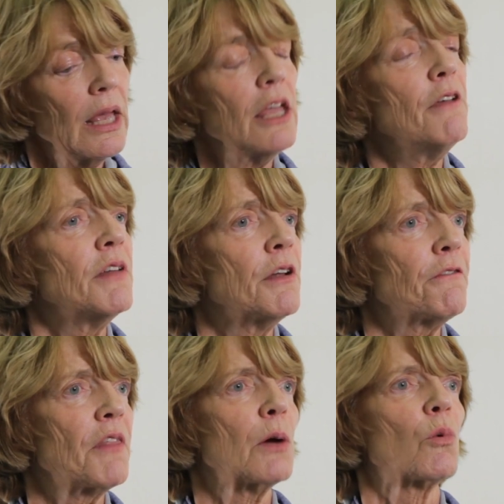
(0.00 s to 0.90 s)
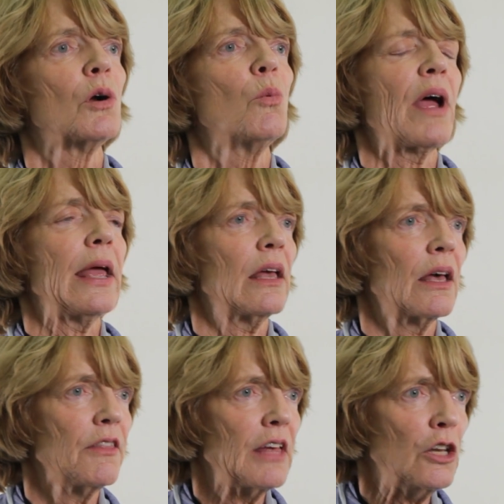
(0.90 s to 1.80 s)
Even if they were
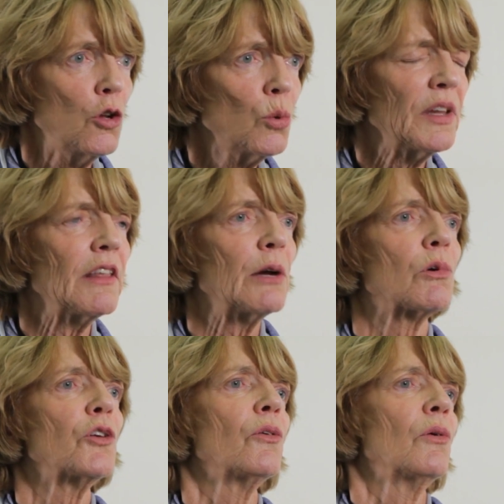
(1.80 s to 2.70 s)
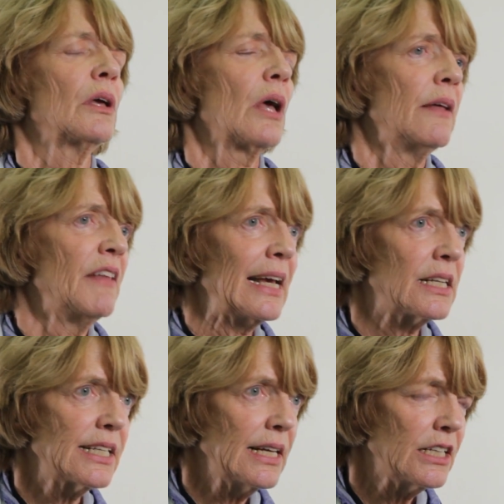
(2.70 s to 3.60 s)
awake, they knew what they were doing and they
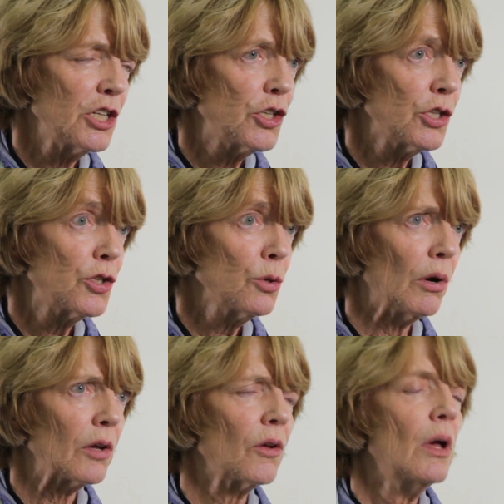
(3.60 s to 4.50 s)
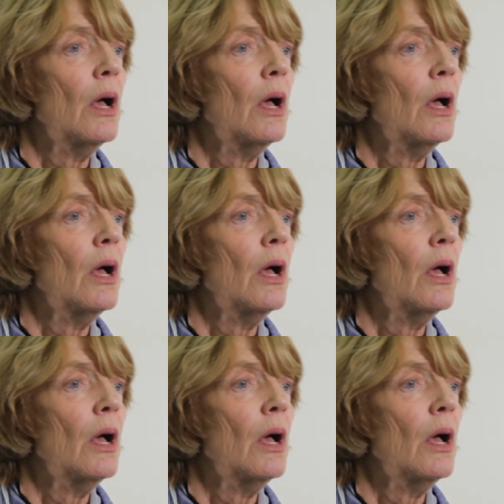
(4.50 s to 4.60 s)
intended to do it.